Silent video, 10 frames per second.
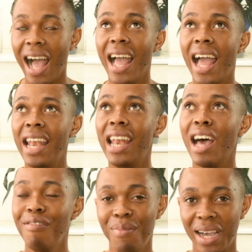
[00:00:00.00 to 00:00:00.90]
I
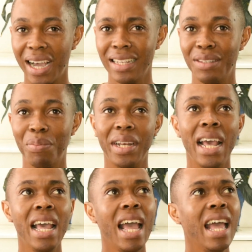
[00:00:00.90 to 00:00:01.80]
love Makhadzi, but
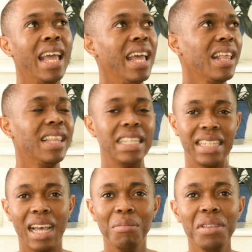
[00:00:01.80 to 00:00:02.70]

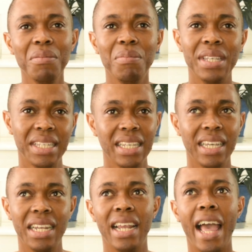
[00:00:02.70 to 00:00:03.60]
there's something
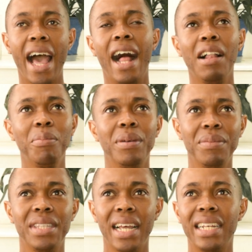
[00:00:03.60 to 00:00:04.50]
missing in her
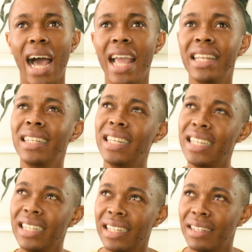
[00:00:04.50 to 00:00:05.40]
albums that I
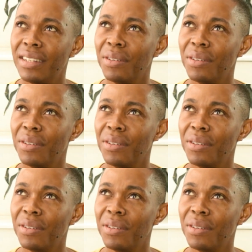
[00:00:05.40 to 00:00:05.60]
need.